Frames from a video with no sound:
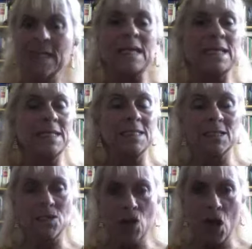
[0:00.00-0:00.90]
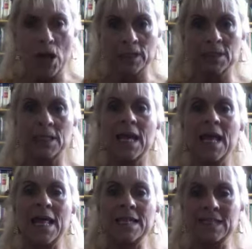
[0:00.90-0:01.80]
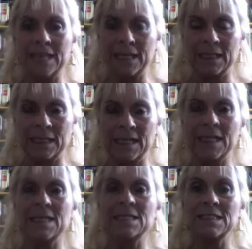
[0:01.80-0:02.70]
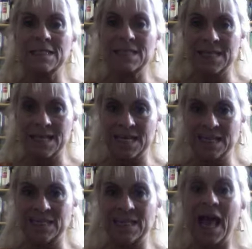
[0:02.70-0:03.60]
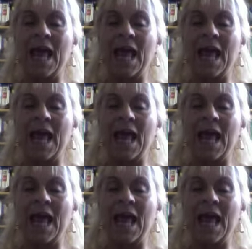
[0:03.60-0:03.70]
It is not a deadly disease,